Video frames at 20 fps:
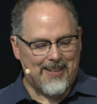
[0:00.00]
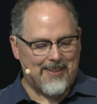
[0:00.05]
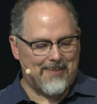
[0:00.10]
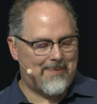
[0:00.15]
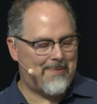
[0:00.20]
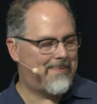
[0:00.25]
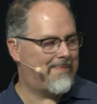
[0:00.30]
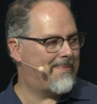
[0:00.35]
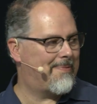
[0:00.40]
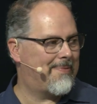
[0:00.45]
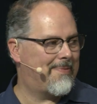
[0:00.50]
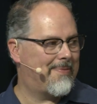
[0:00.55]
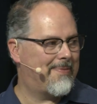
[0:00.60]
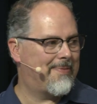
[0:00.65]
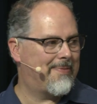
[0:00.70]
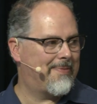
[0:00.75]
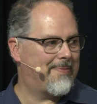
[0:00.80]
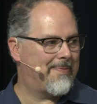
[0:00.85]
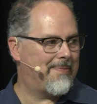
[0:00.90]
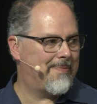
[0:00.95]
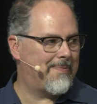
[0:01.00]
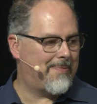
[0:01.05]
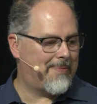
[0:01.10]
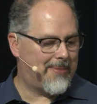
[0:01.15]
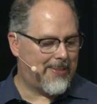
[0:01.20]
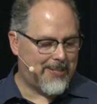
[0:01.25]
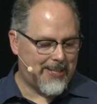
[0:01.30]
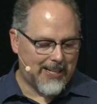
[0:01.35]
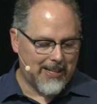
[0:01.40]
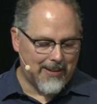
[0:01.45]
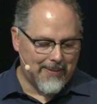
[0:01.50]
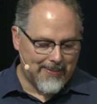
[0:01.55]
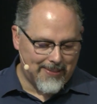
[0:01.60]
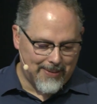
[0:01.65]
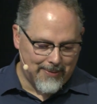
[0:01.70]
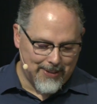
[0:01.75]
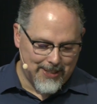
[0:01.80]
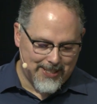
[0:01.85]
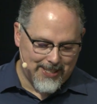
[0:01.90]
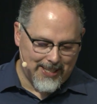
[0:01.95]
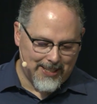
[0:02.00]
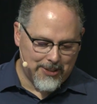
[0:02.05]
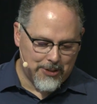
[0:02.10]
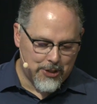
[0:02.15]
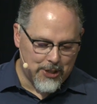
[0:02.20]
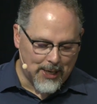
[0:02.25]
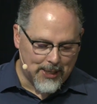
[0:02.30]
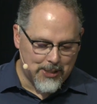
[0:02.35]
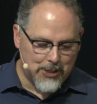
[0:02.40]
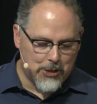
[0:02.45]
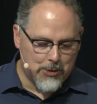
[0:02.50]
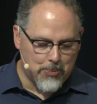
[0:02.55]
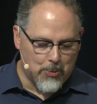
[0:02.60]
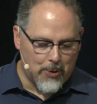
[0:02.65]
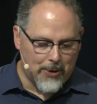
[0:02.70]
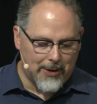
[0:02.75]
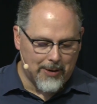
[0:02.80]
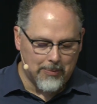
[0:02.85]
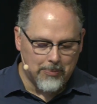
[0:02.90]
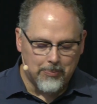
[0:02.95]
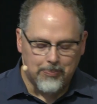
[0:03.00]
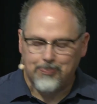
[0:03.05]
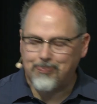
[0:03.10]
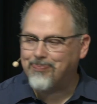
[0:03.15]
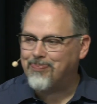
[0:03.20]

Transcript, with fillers: thing, second thing we see in this text this morning